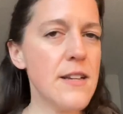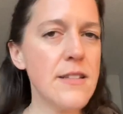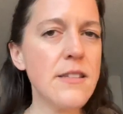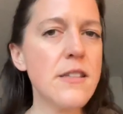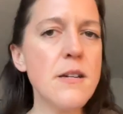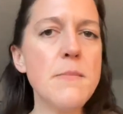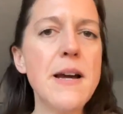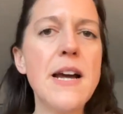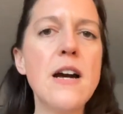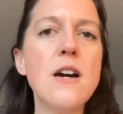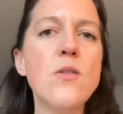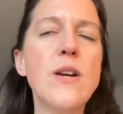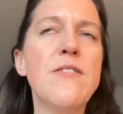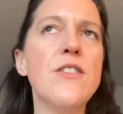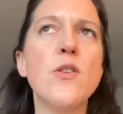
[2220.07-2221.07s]

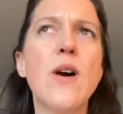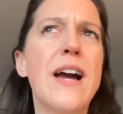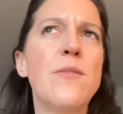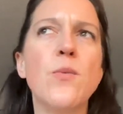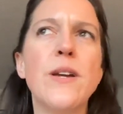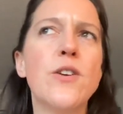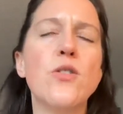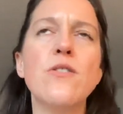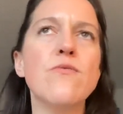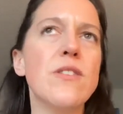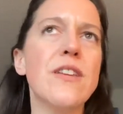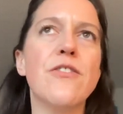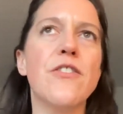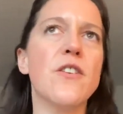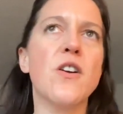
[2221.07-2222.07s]
somehow, even though we couldn't
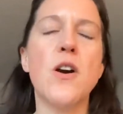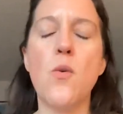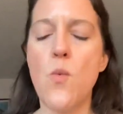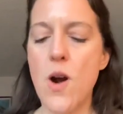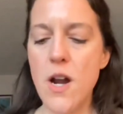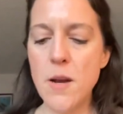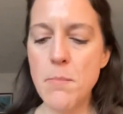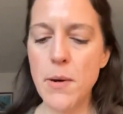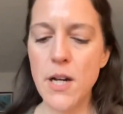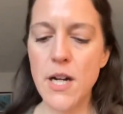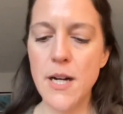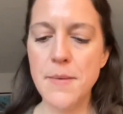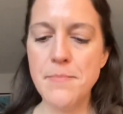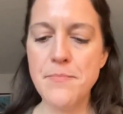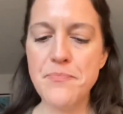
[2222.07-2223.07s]
really figure out why, but
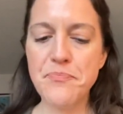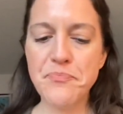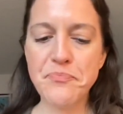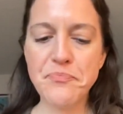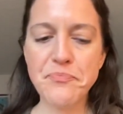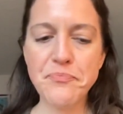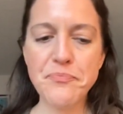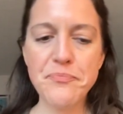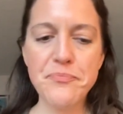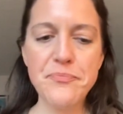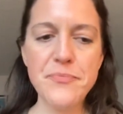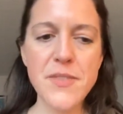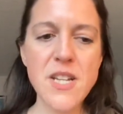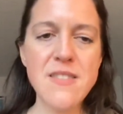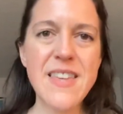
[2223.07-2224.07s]

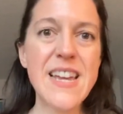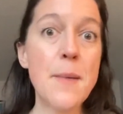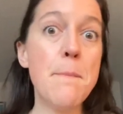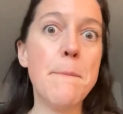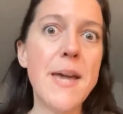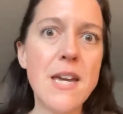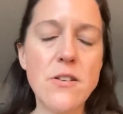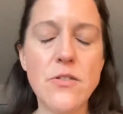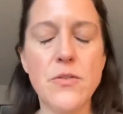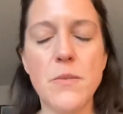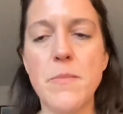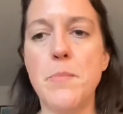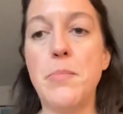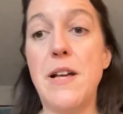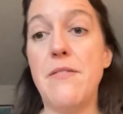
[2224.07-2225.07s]
they got banned from
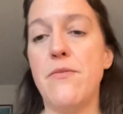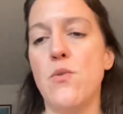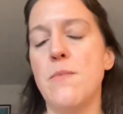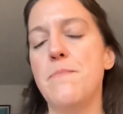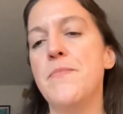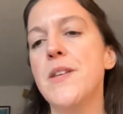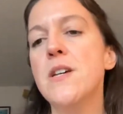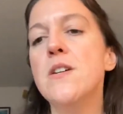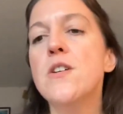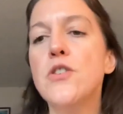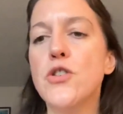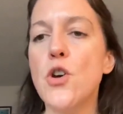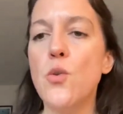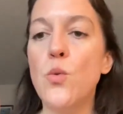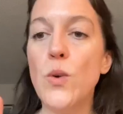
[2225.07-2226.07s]
the platform.
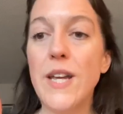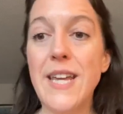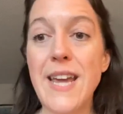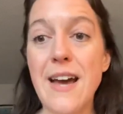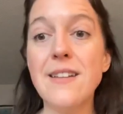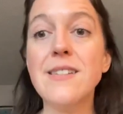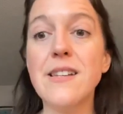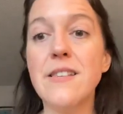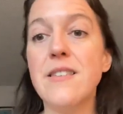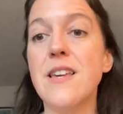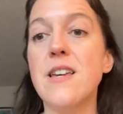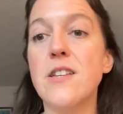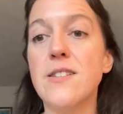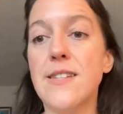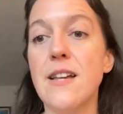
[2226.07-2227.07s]
So yes, I
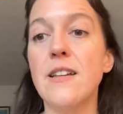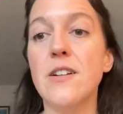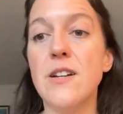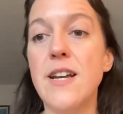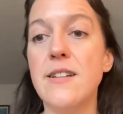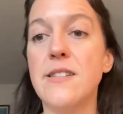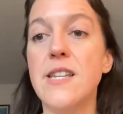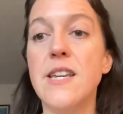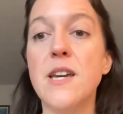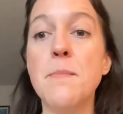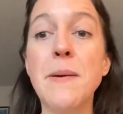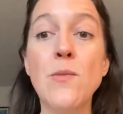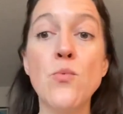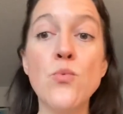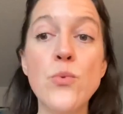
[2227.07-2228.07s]
think selling on Etsy can
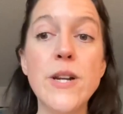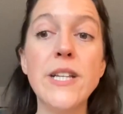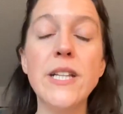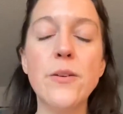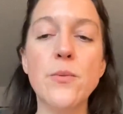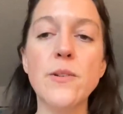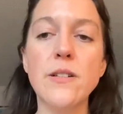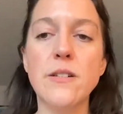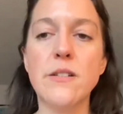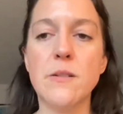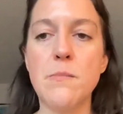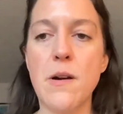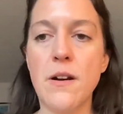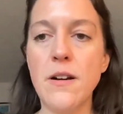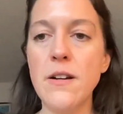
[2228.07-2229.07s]
be really, really
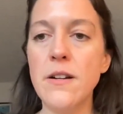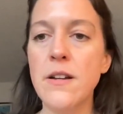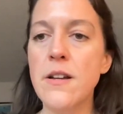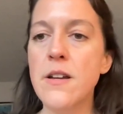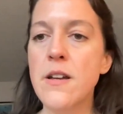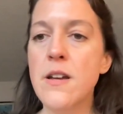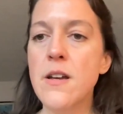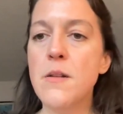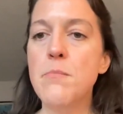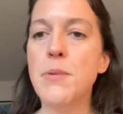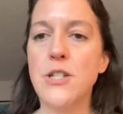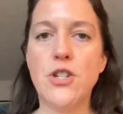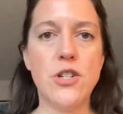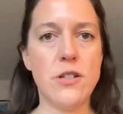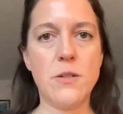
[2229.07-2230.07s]
smart,
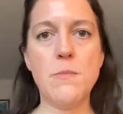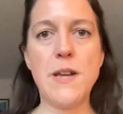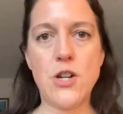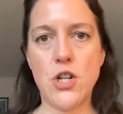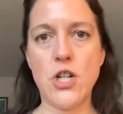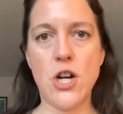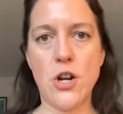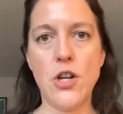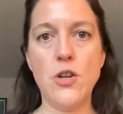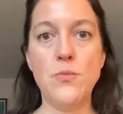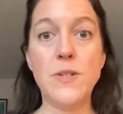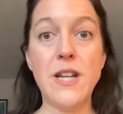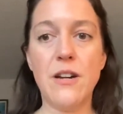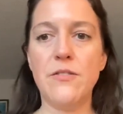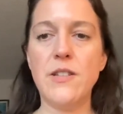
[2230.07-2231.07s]
but just make sure you
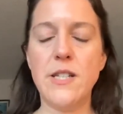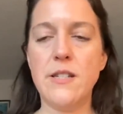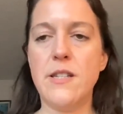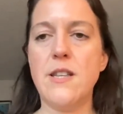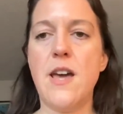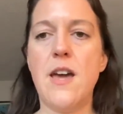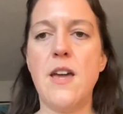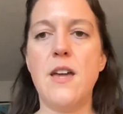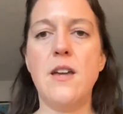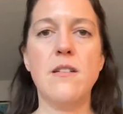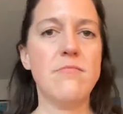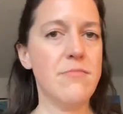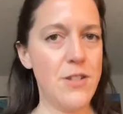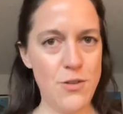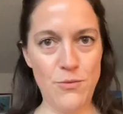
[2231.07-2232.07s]
definitely stay,
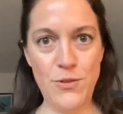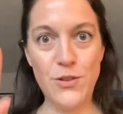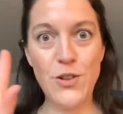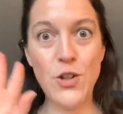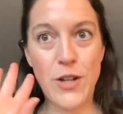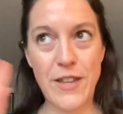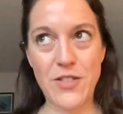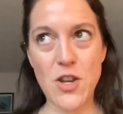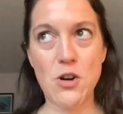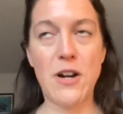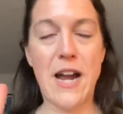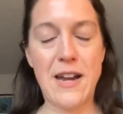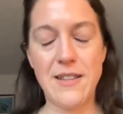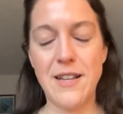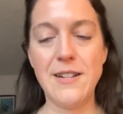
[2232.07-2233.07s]
look at their
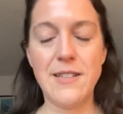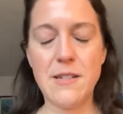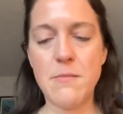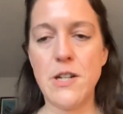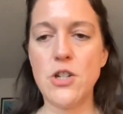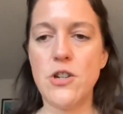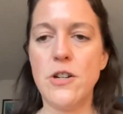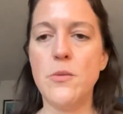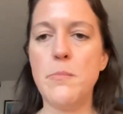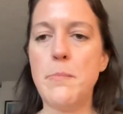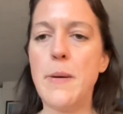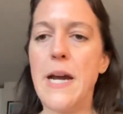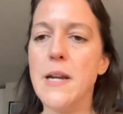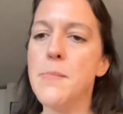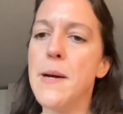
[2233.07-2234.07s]
guidelines and make sure you
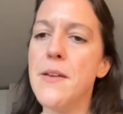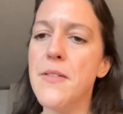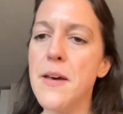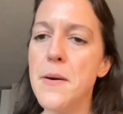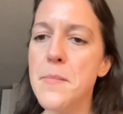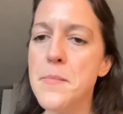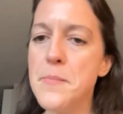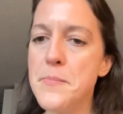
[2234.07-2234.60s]
abide by them.